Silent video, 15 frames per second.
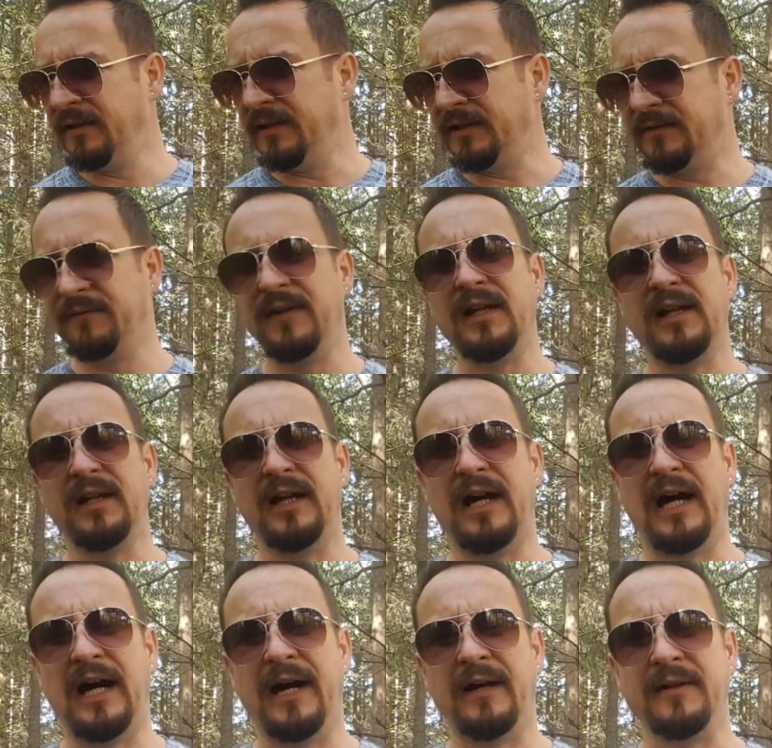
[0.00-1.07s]
it will
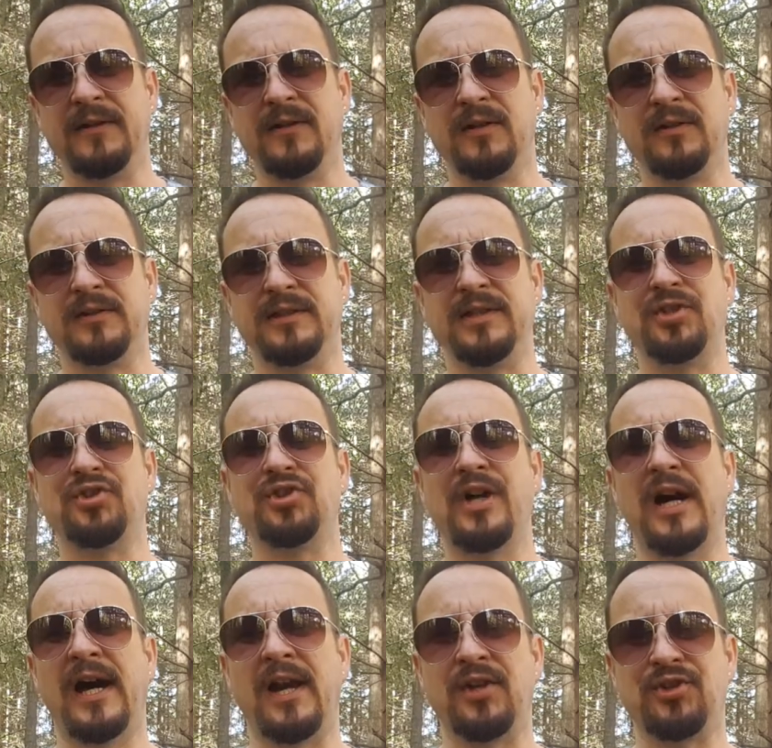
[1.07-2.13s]
uh, you know
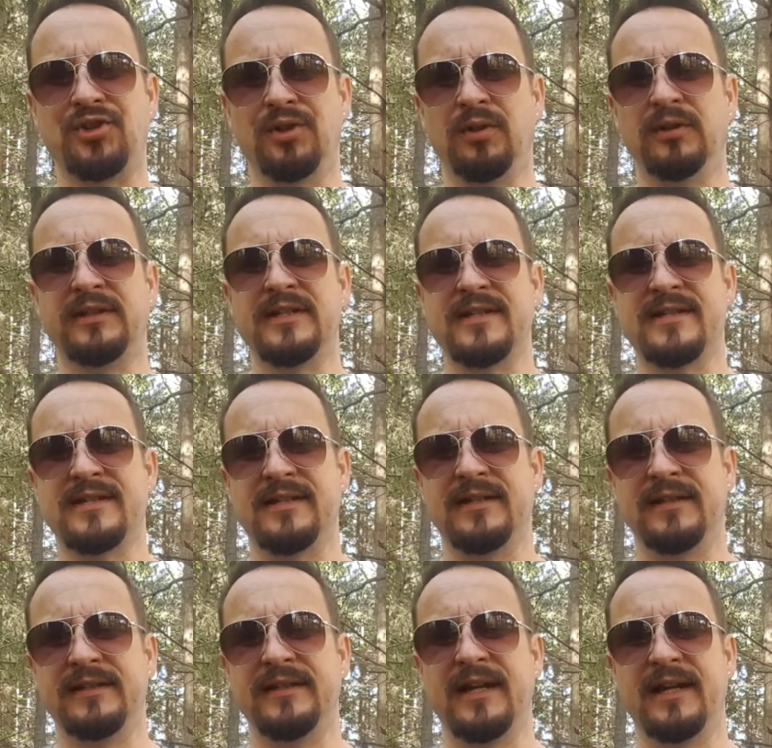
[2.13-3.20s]
discharge all this uh,
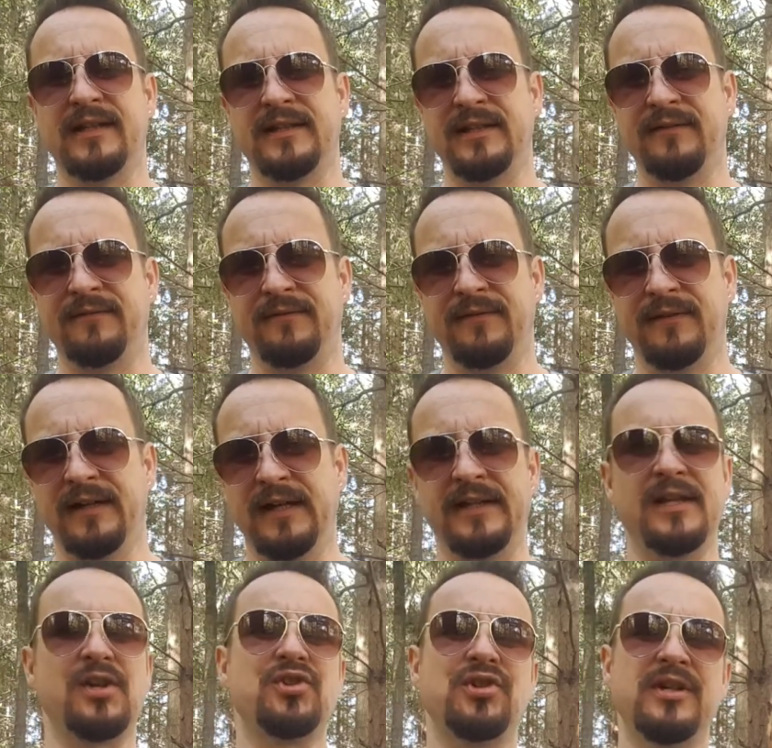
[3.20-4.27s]
negative
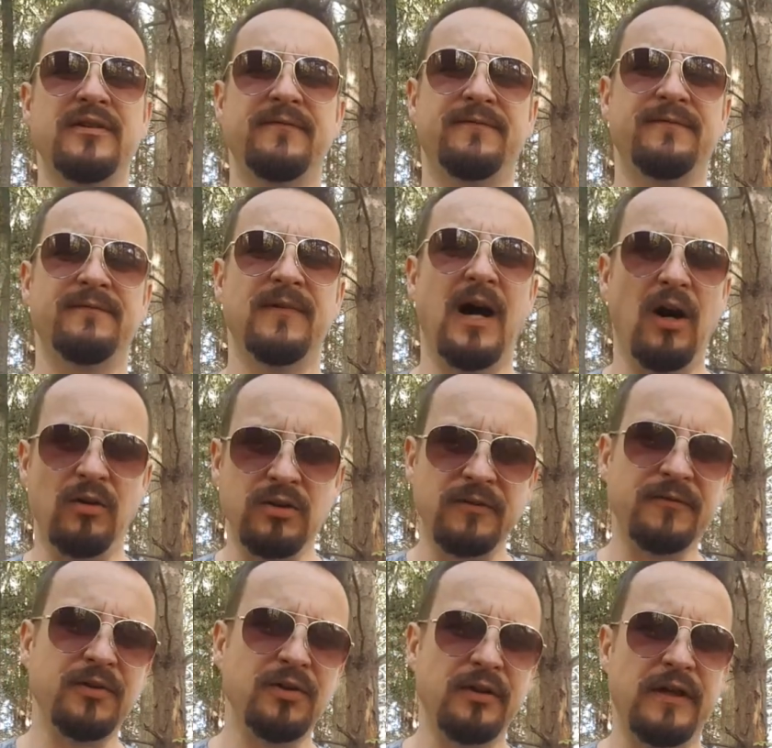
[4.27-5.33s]
energy out
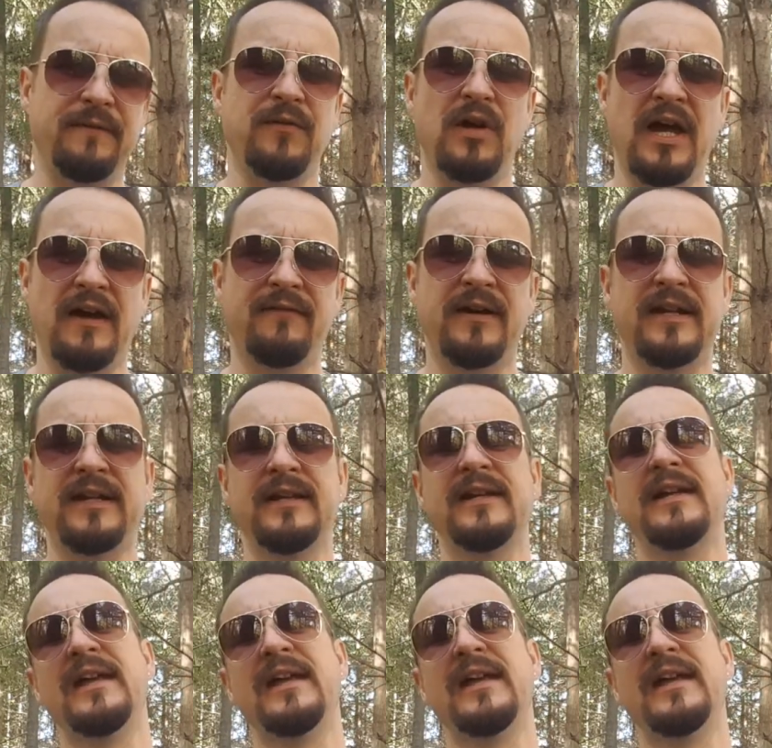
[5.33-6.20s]
of you if you have any